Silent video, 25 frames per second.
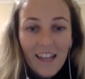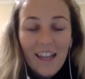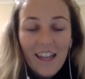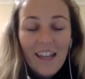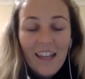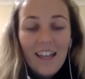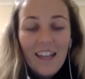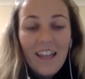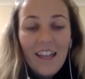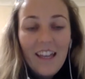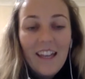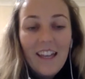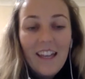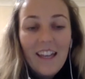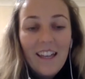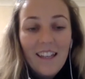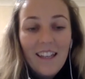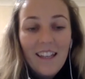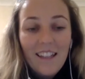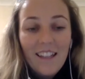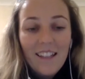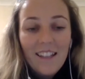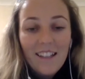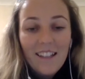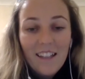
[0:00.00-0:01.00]

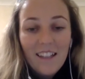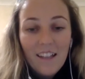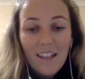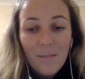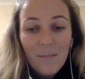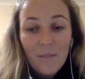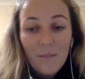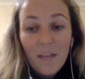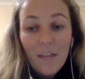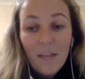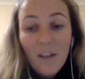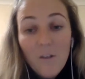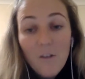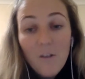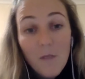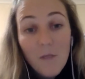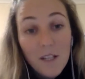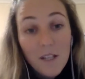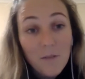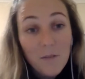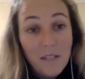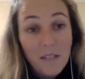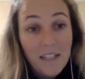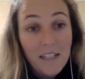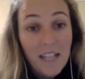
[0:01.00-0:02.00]
is uh, Kira
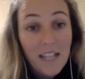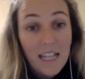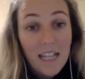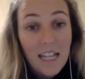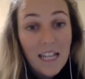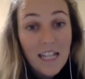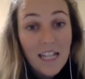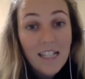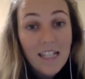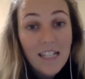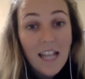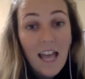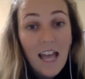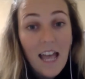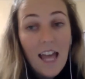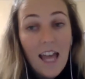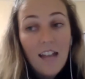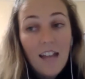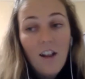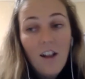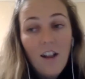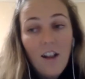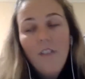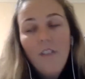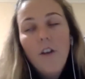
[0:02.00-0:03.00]
Westwick said these,
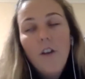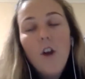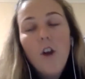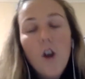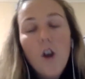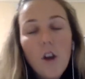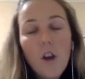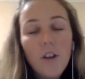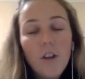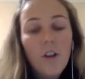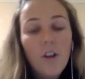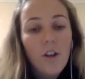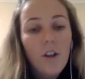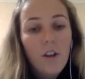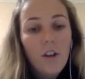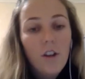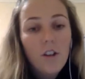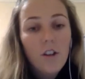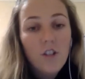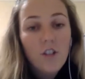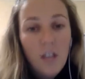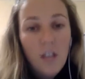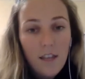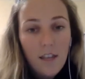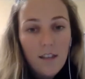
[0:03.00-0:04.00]
and I've heard
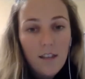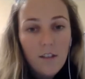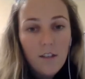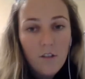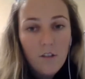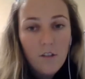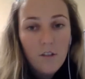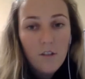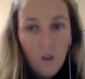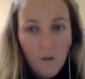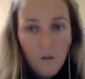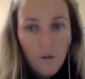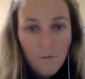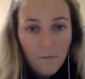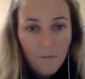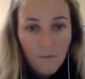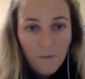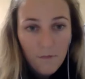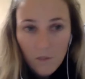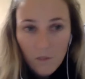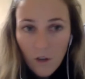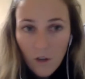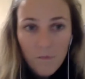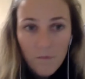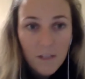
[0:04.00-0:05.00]
her share this so
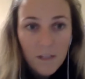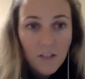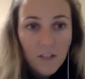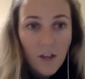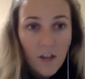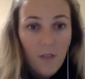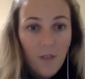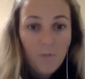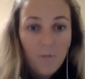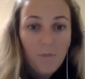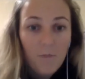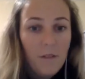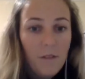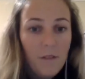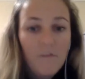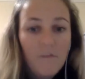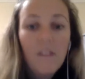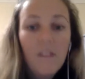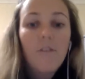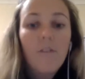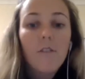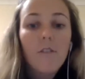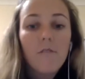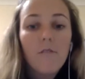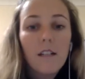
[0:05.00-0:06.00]
so many times, but I've
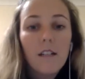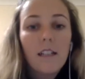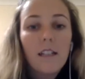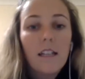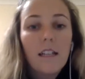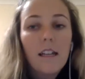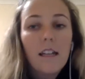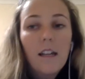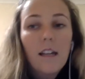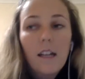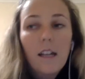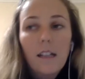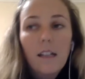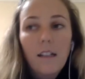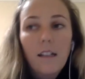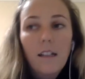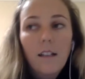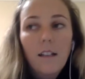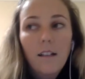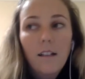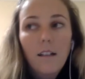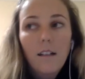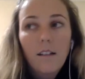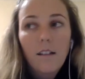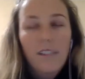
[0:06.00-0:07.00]
never really
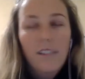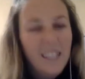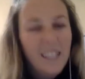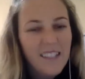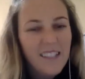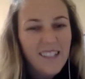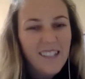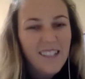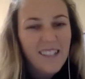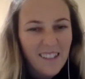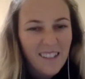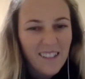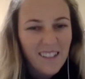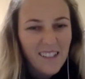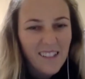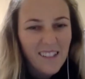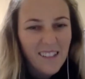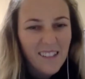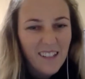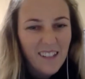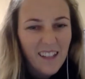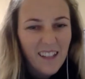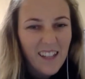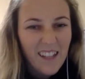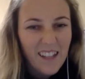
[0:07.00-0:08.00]
listened.
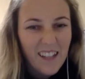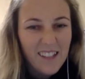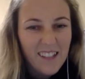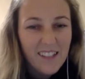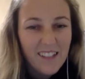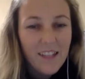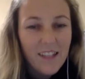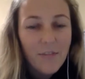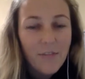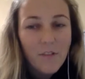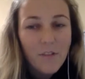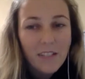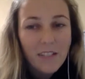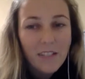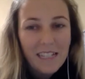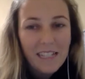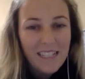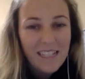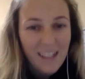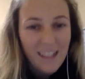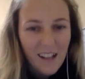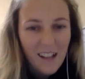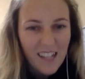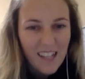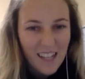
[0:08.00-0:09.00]
I guess it's never really
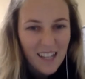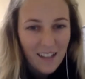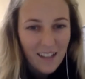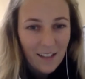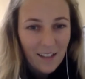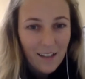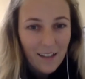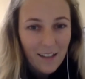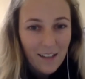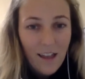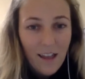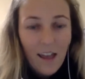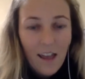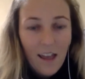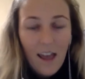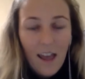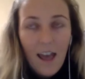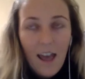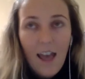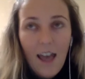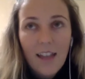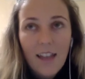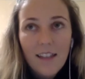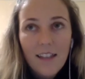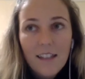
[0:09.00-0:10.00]
sunk in.
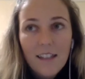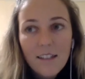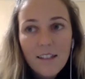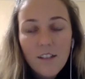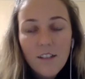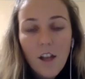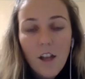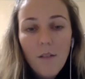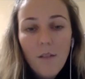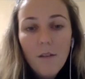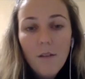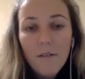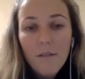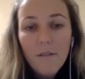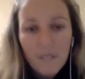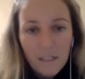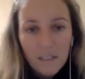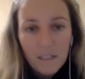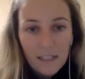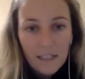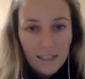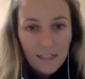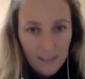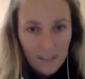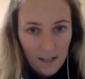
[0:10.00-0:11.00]
And this time it
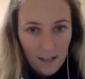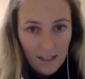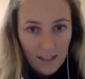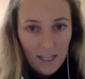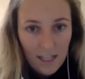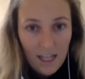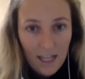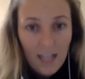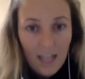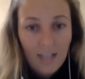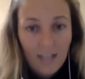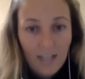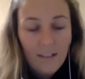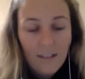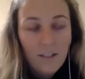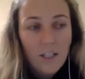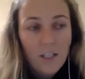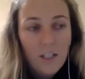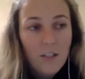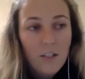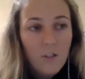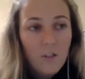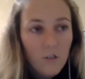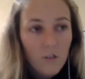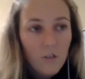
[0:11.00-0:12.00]
really sunk in. And
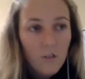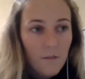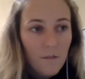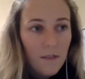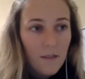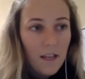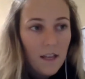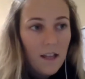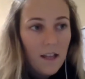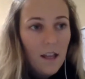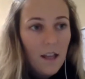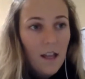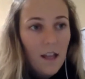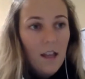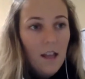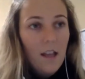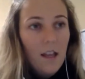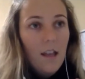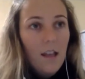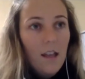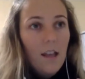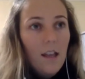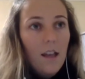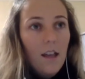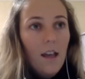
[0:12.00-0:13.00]
she stood up there, and,
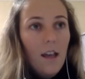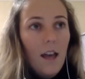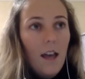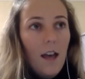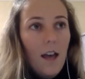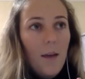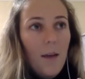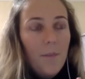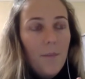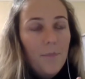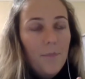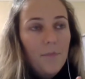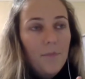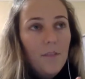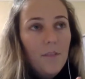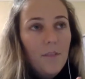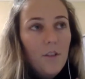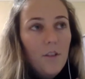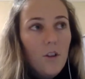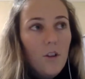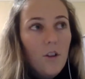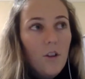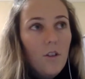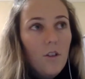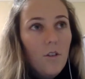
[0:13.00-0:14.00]
um,
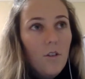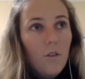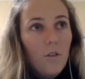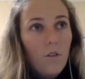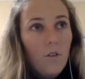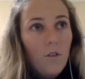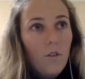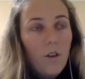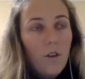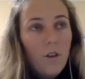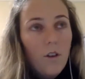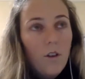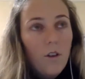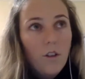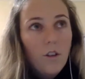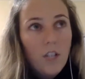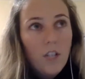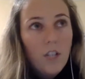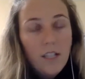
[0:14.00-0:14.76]
you know, she